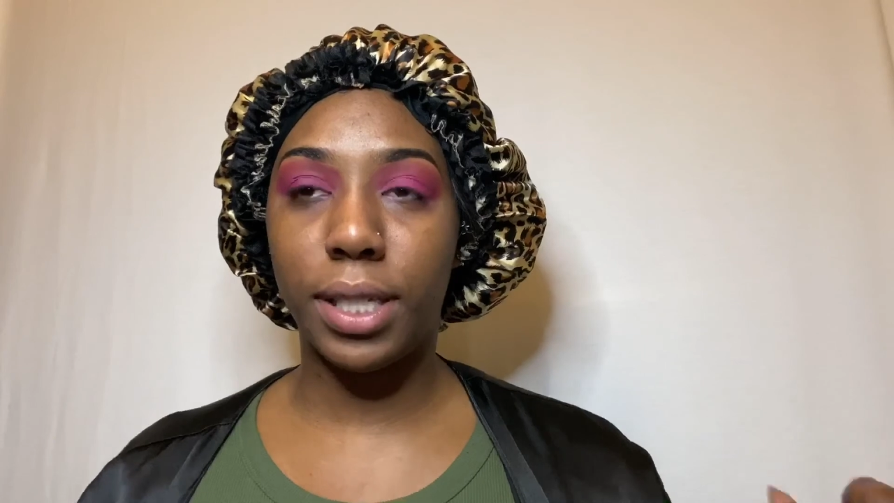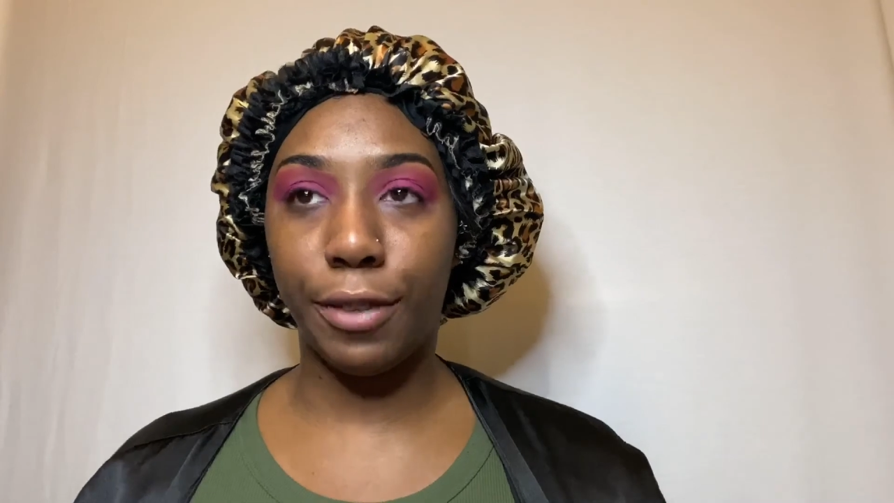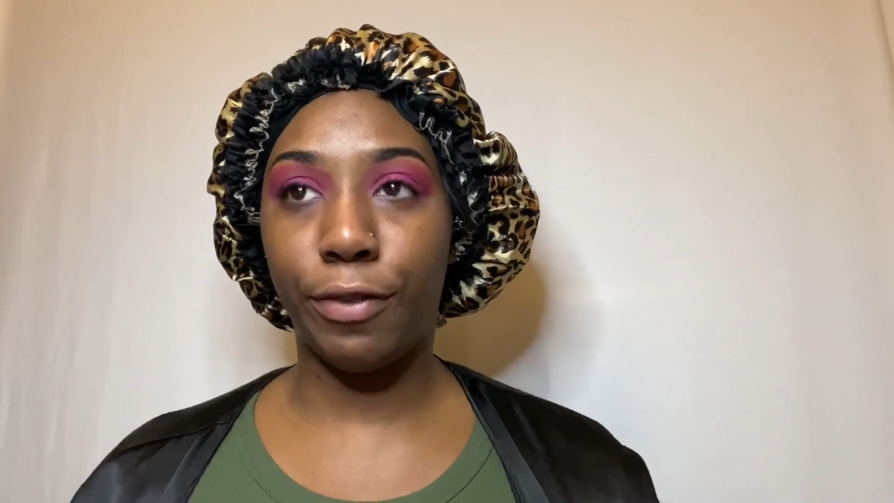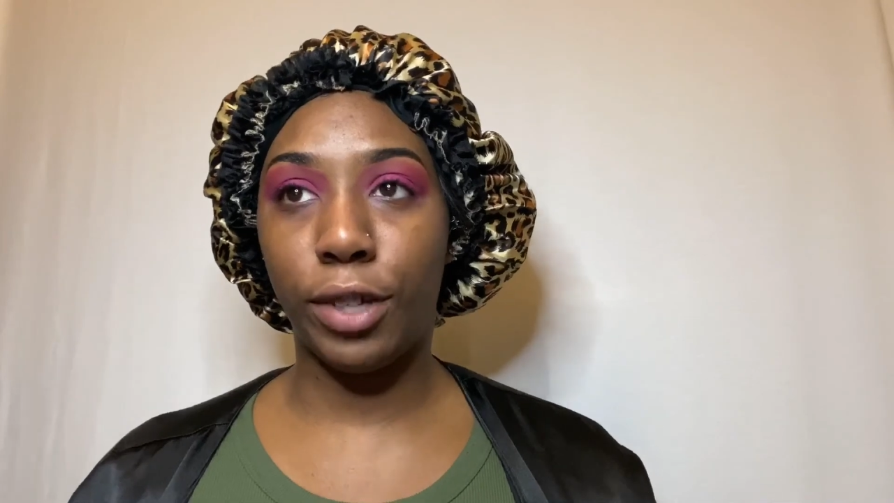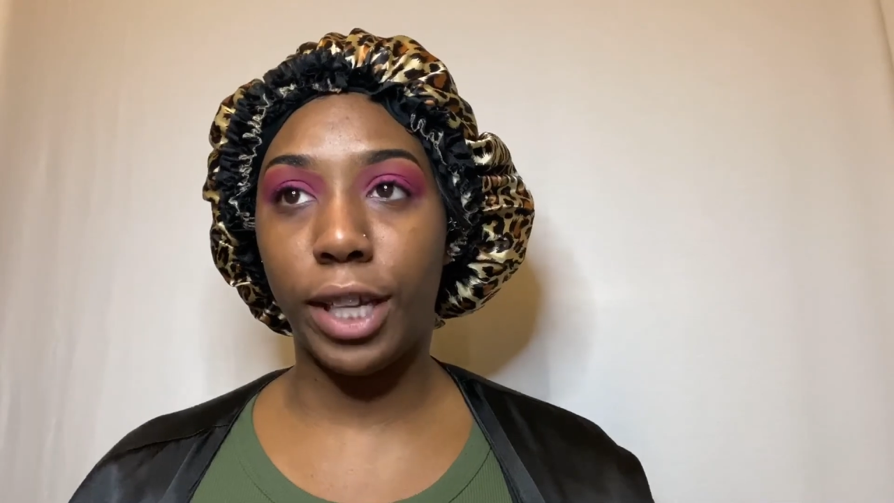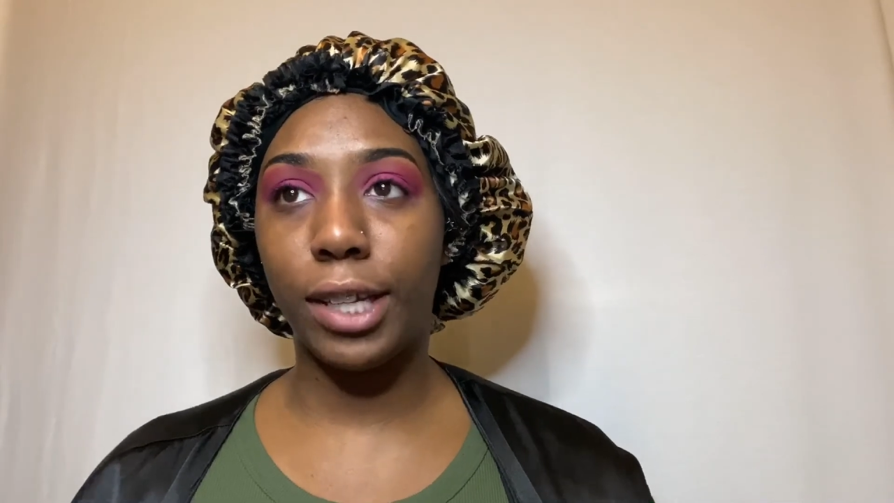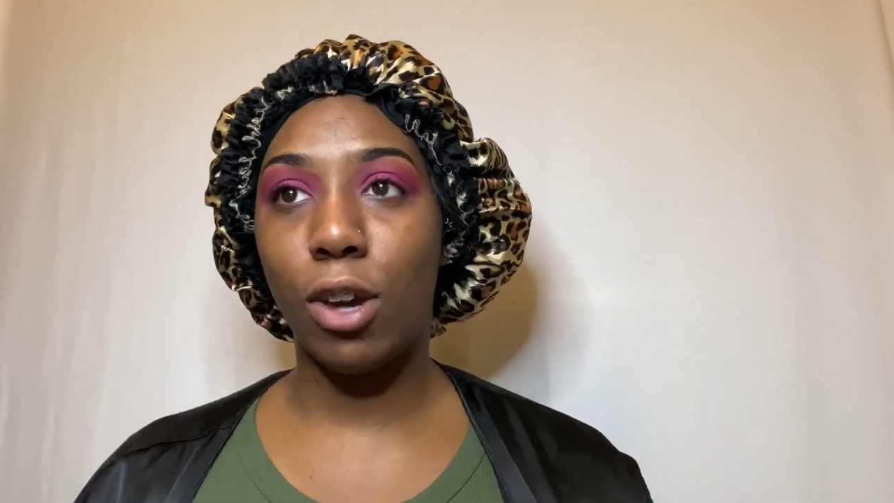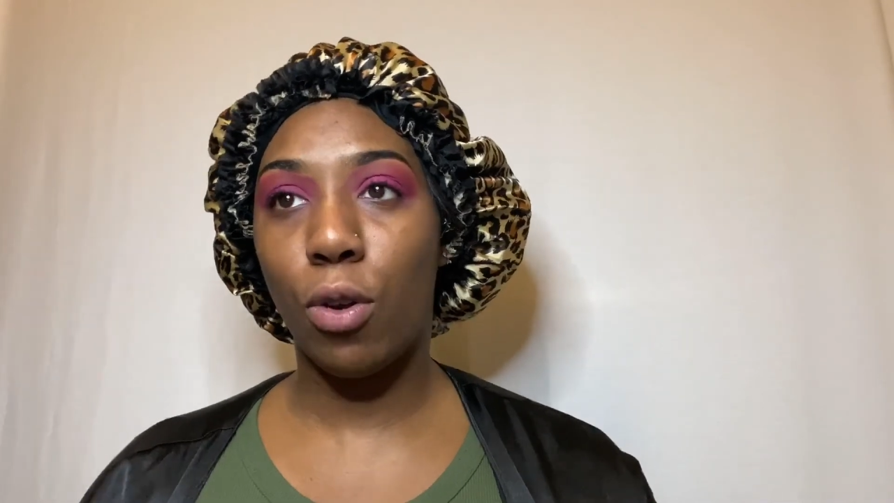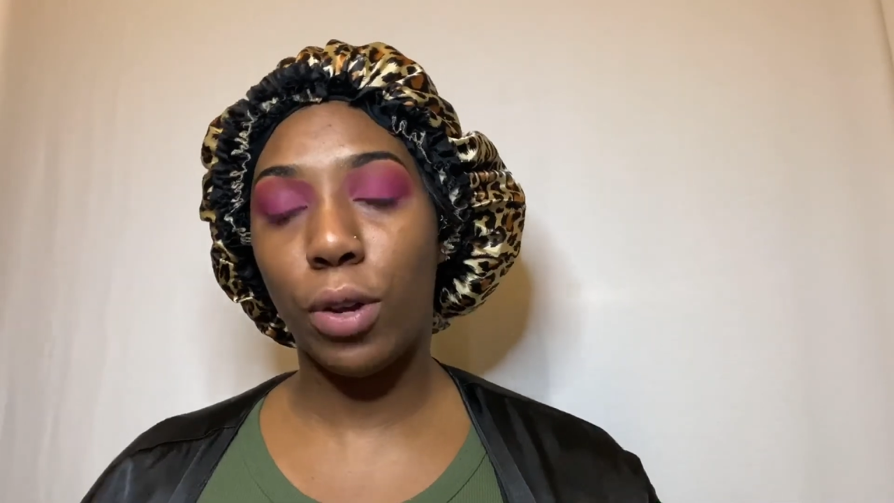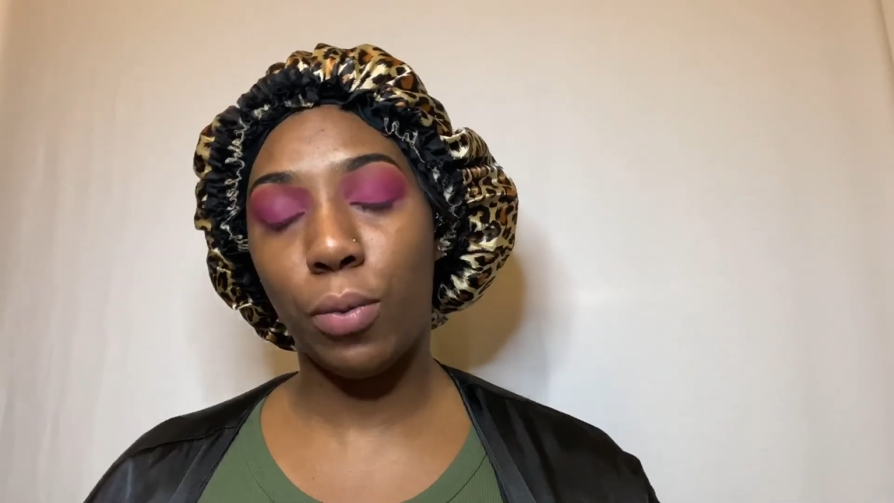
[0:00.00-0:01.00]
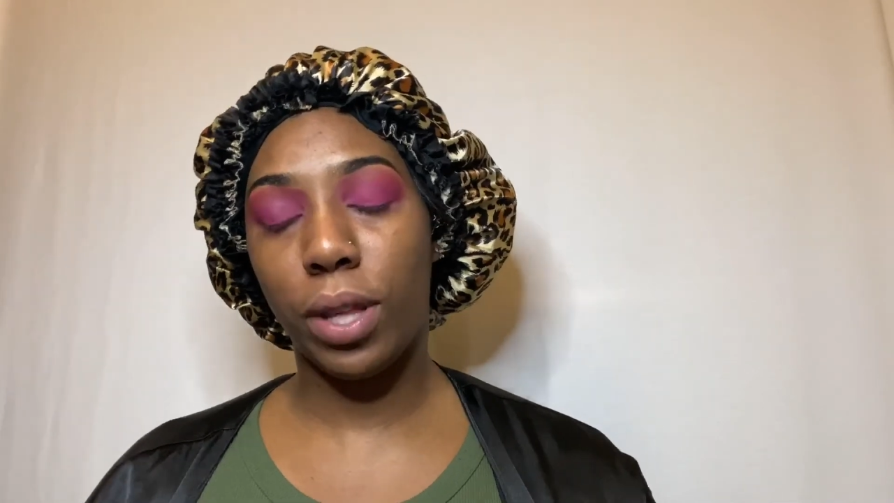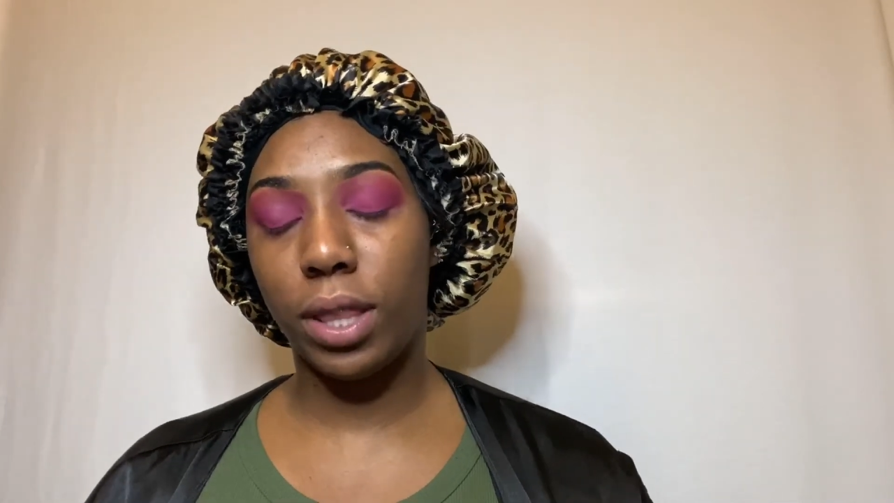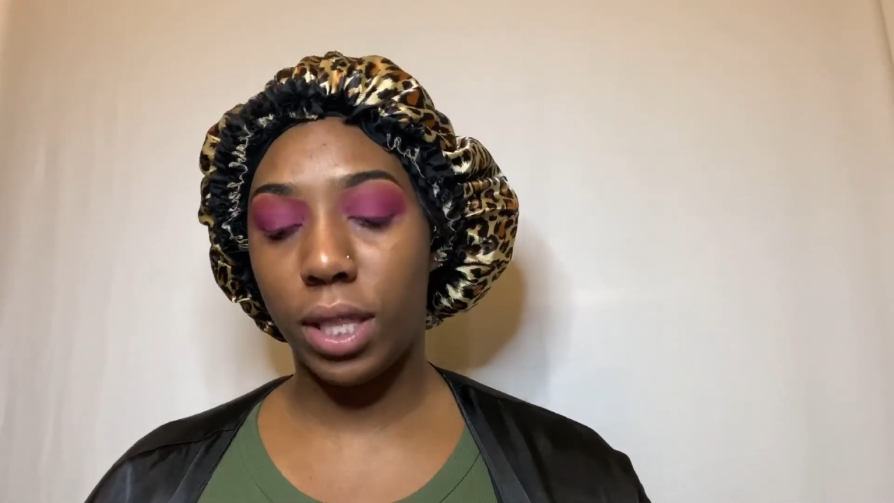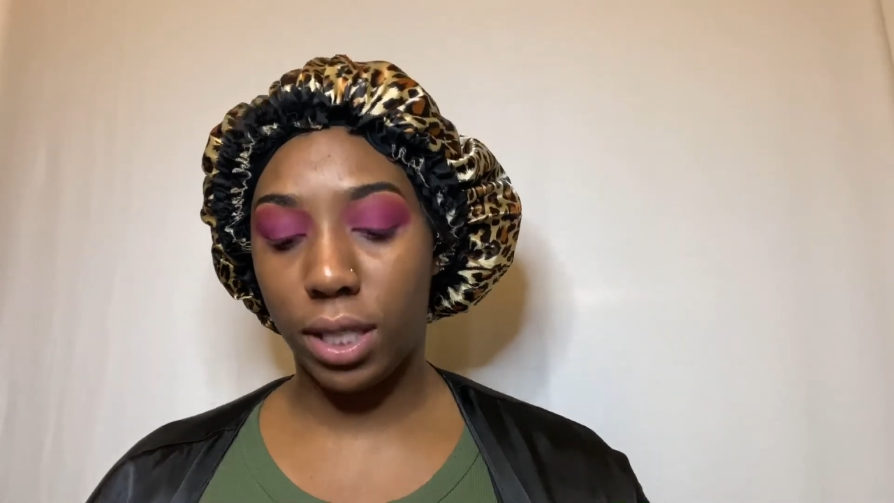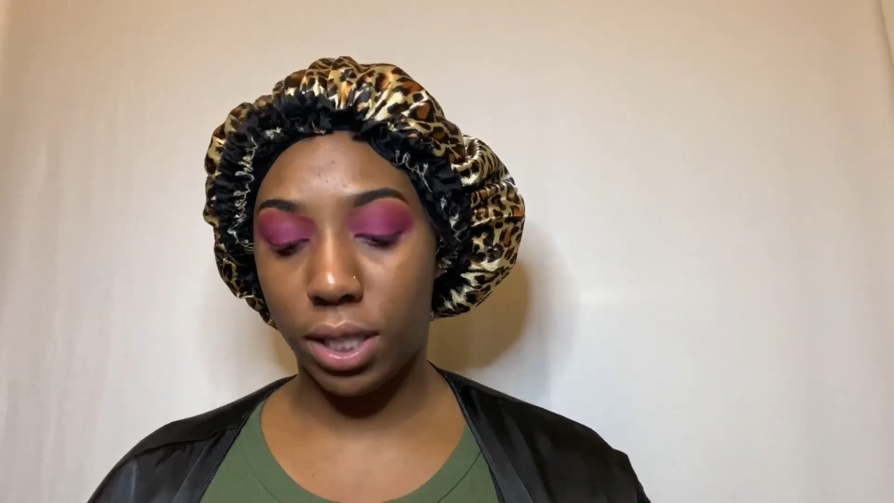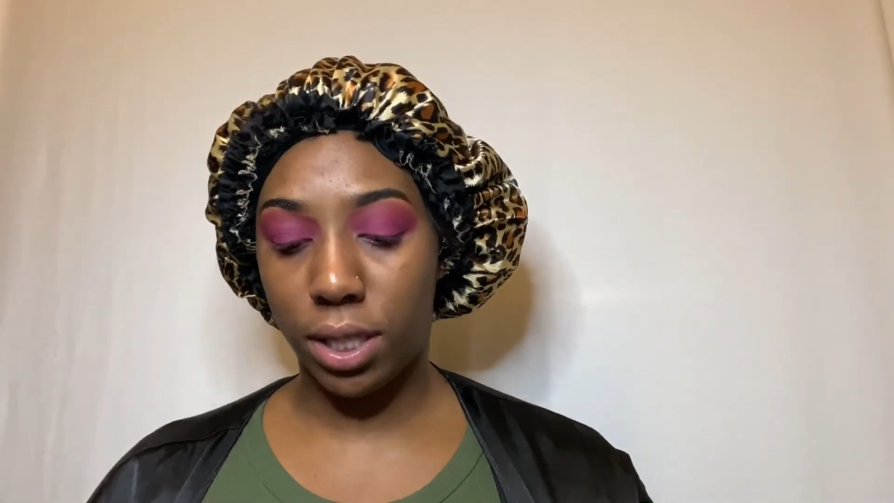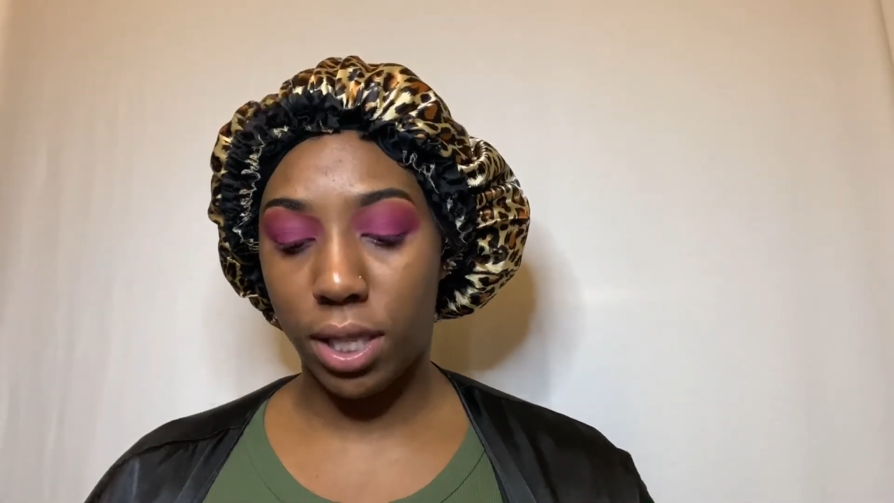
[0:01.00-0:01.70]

different and go in with this